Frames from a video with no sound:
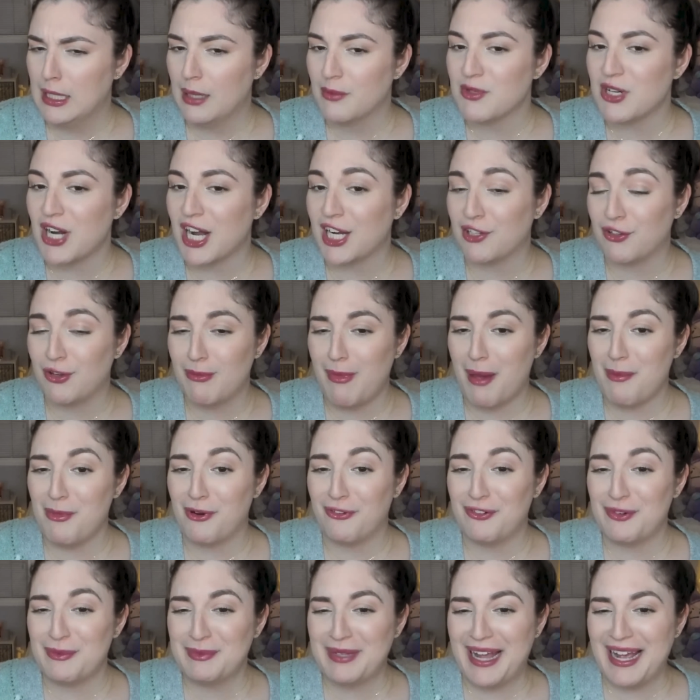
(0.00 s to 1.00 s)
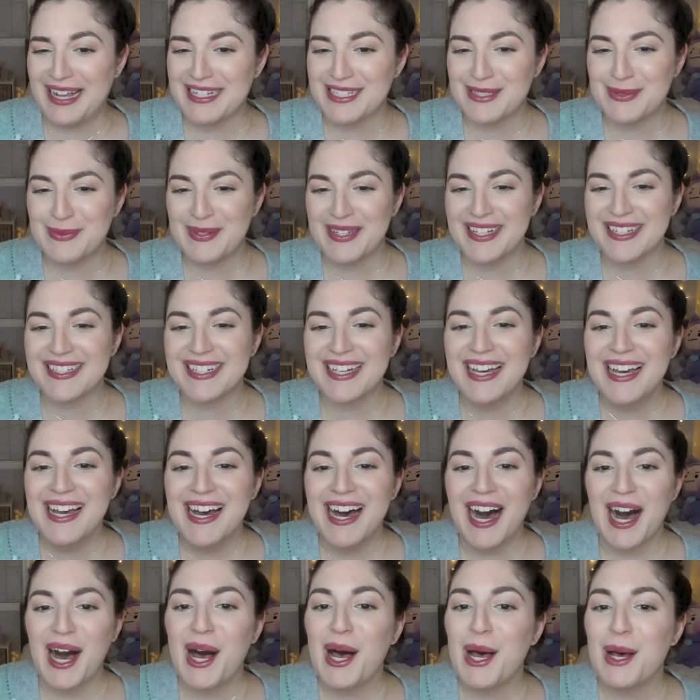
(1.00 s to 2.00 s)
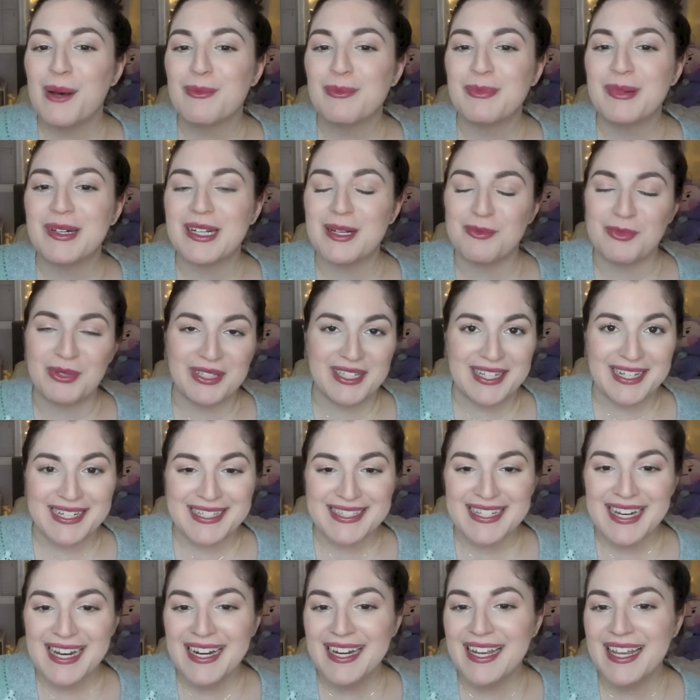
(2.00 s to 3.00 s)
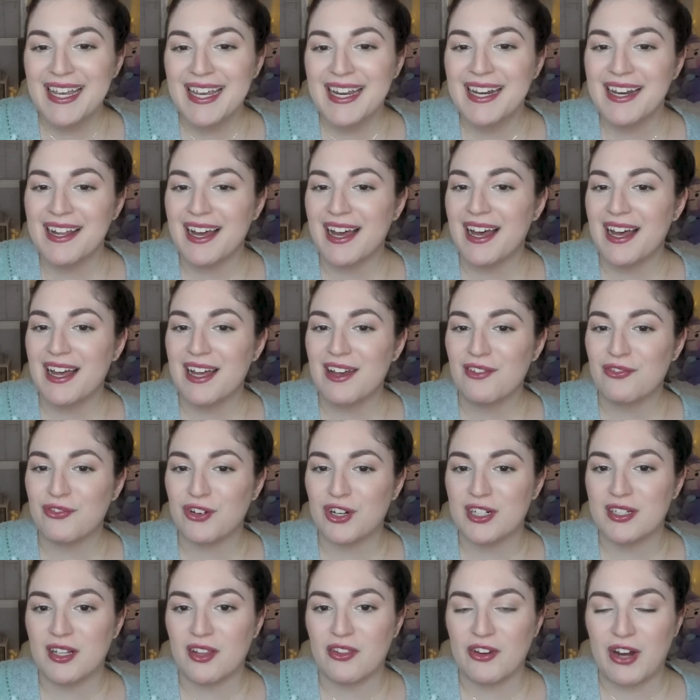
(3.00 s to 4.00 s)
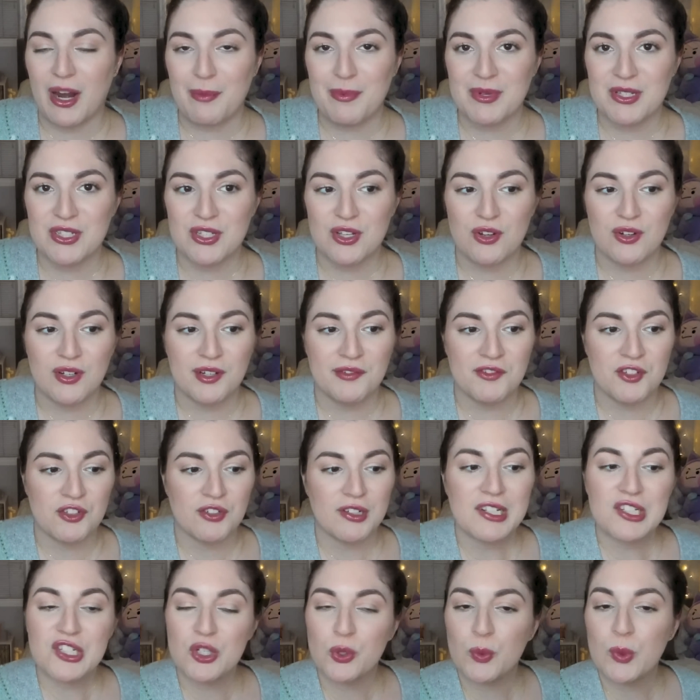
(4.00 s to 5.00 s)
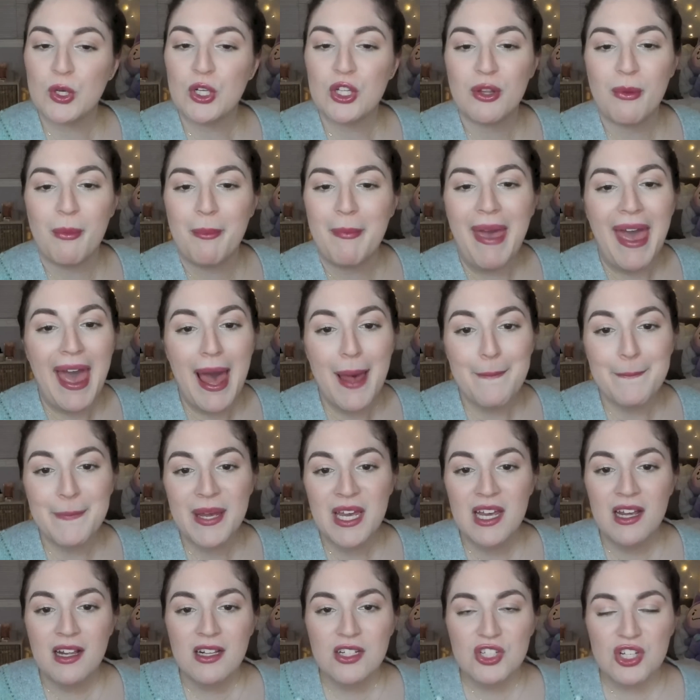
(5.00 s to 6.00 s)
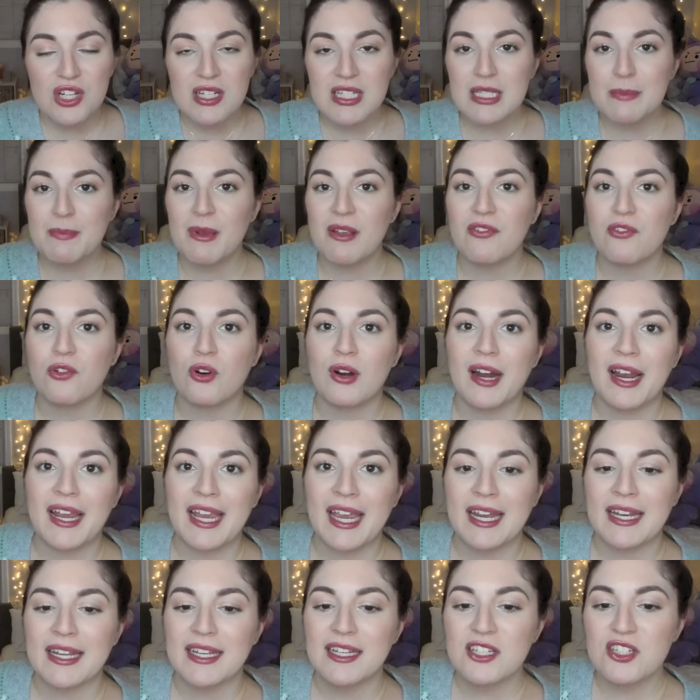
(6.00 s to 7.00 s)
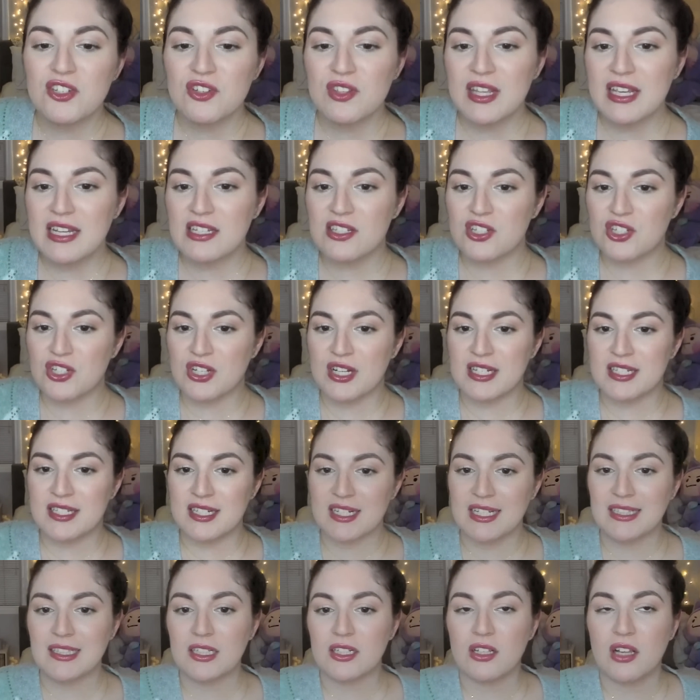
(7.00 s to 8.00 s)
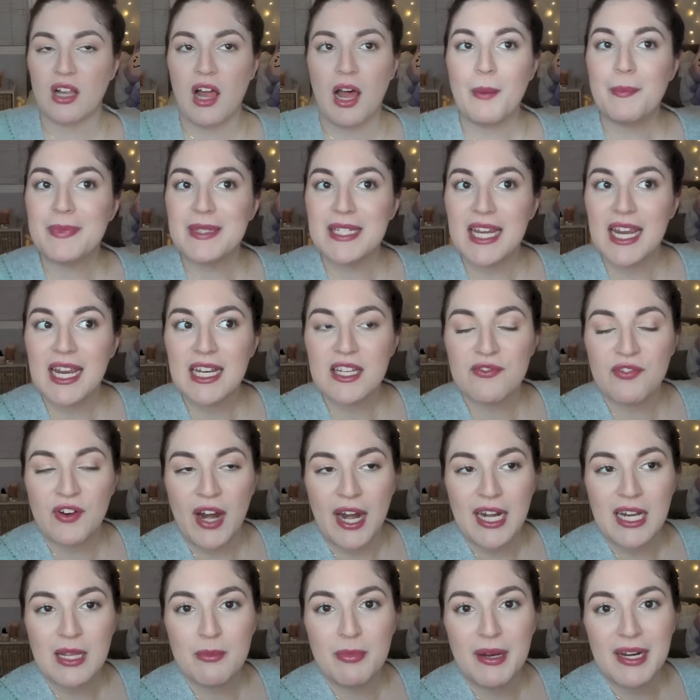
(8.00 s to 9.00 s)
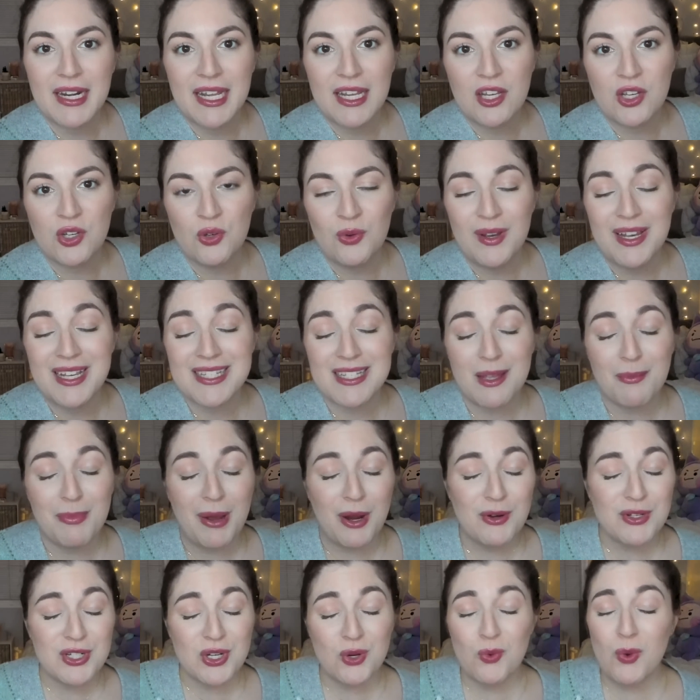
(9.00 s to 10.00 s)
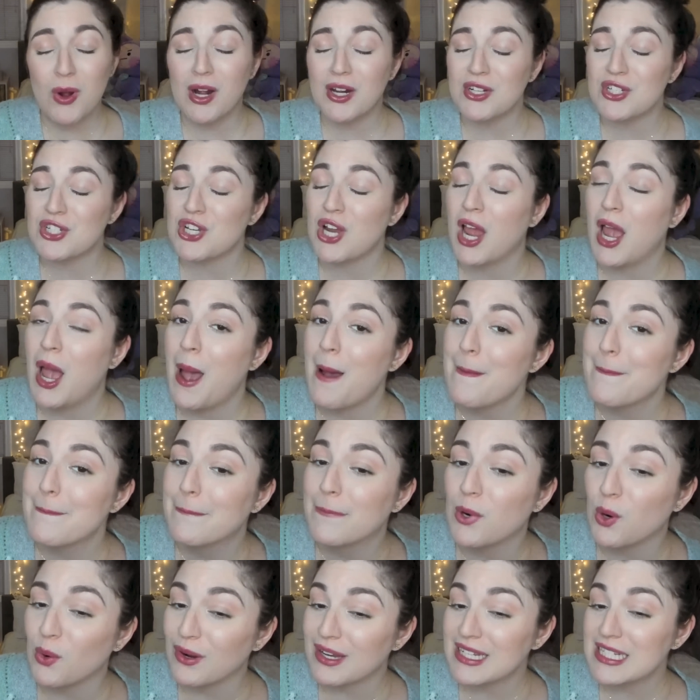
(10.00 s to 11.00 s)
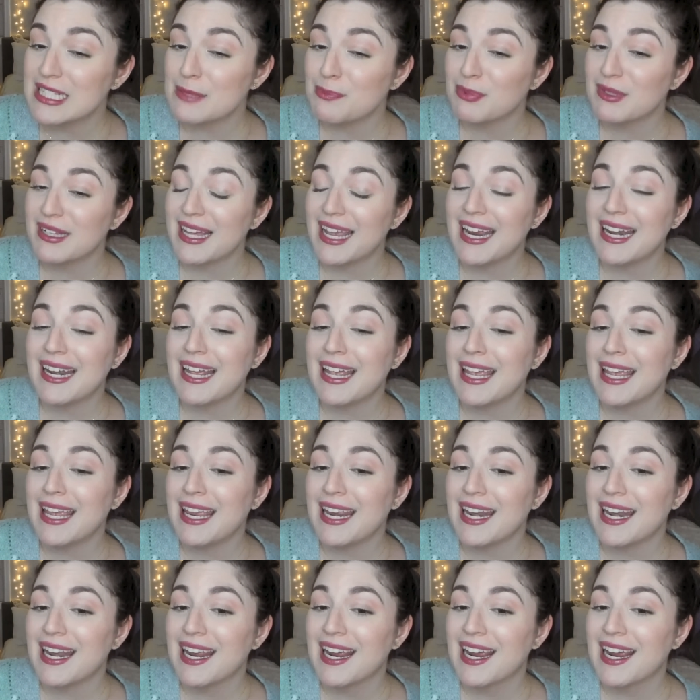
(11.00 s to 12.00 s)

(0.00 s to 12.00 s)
Trying to remember from last week, but I'm really excited for another episode of Treasure World Map. Just before I get into this, just a little update for anybody who is about to watch Boys Planet.